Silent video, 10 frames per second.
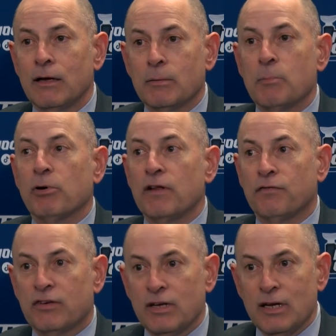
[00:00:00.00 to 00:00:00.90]
be pretty
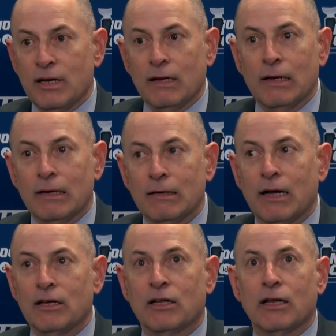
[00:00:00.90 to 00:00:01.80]
fatiguing, and
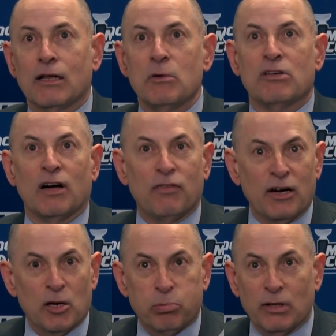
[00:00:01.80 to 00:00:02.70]
it can be tough
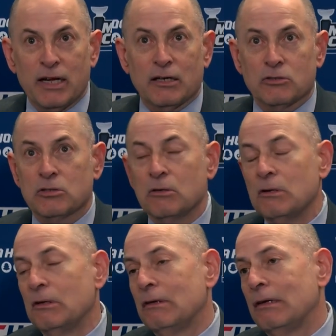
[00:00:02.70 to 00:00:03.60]
on your players.
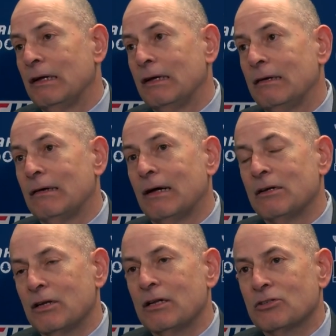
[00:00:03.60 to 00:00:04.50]
And
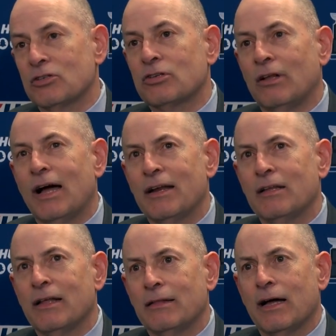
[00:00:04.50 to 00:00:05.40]
there's just a lot
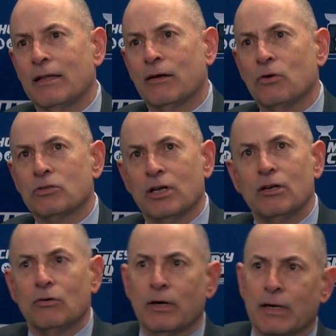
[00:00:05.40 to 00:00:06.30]
that goes
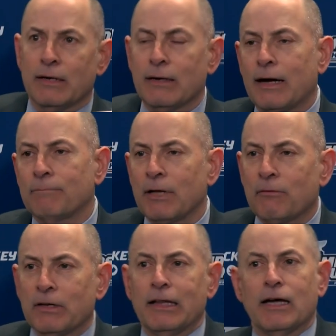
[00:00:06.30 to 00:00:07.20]
into it. And I
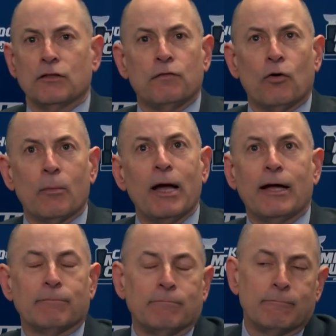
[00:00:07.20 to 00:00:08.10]
really like the
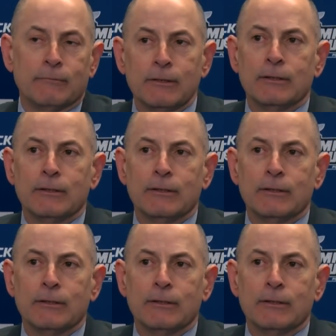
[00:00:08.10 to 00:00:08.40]
format, and